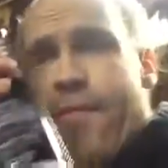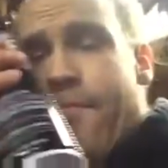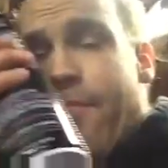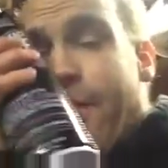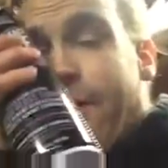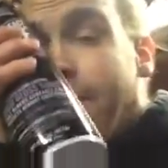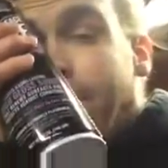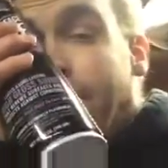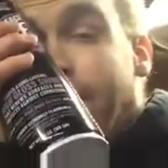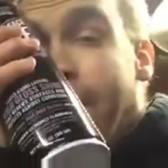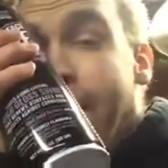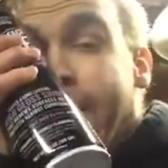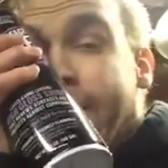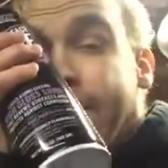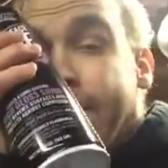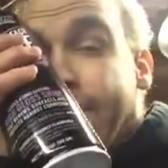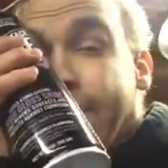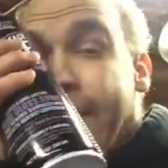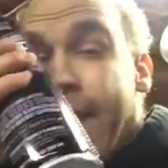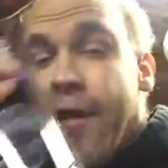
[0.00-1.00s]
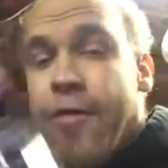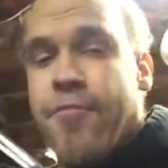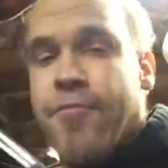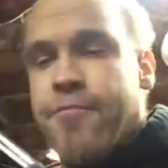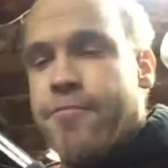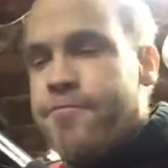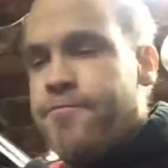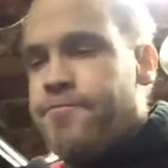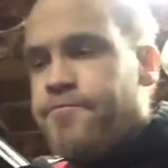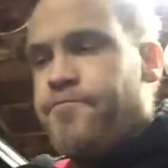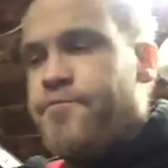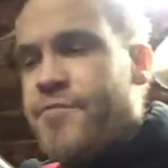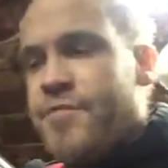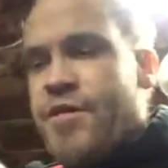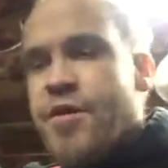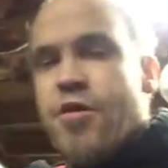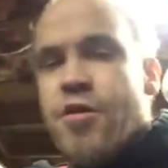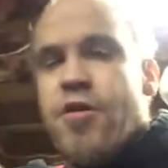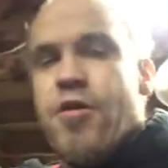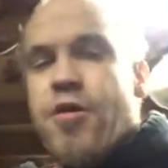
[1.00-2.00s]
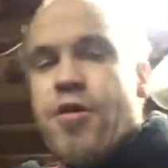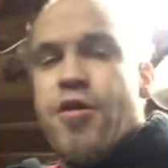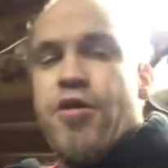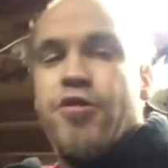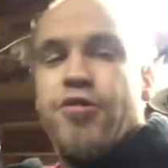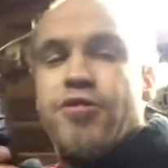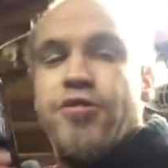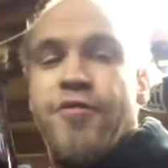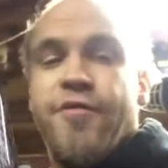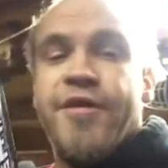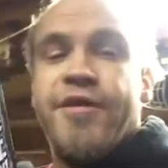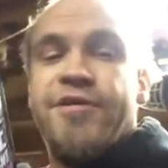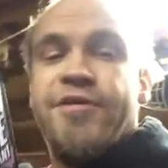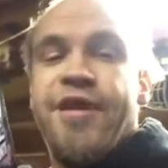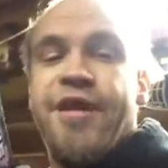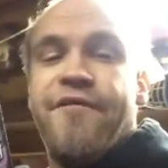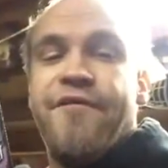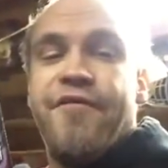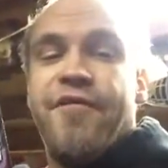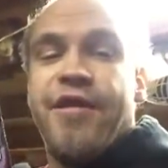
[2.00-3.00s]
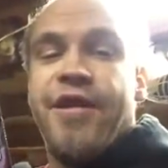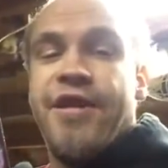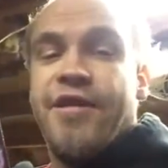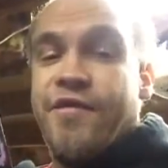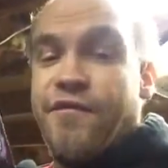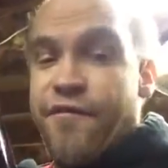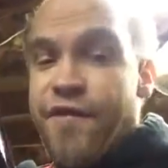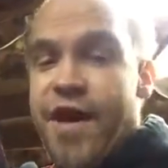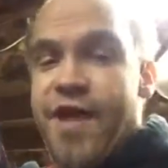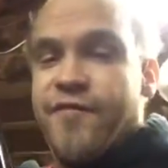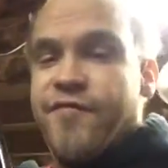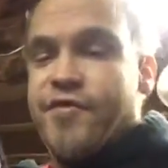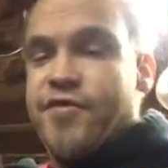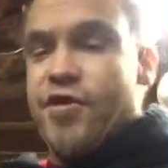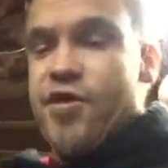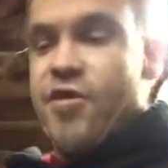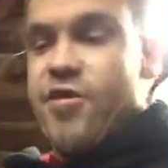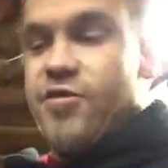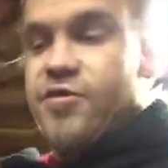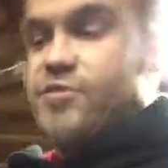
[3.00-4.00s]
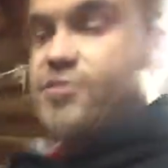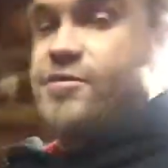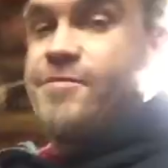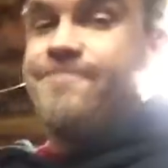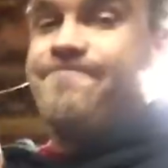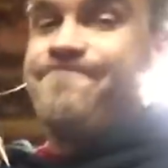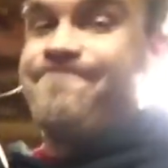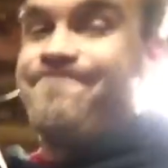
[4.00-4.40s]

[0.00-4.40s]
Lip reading: It brings the plastics out. So this definitely gets 5 stars.